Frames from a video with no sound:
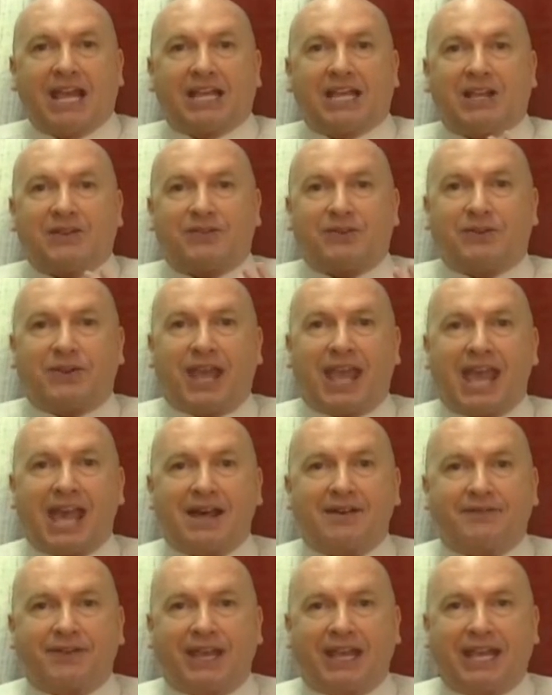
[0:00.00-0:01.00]
If you
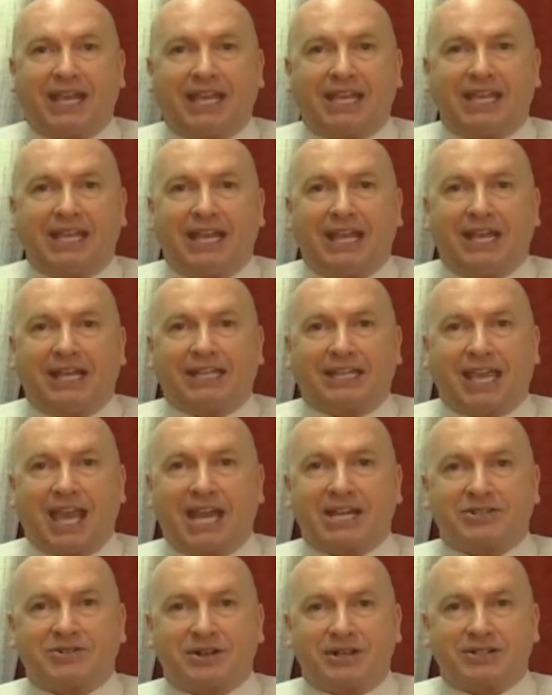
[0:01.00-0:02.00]
have a
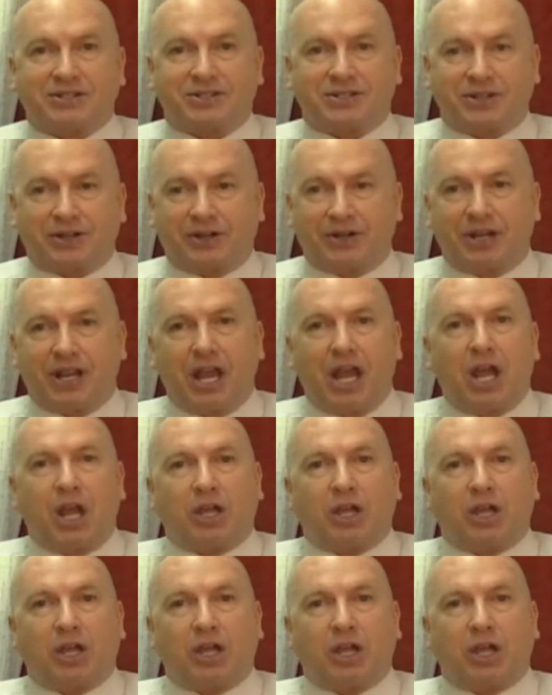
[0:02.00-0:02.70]
cash register,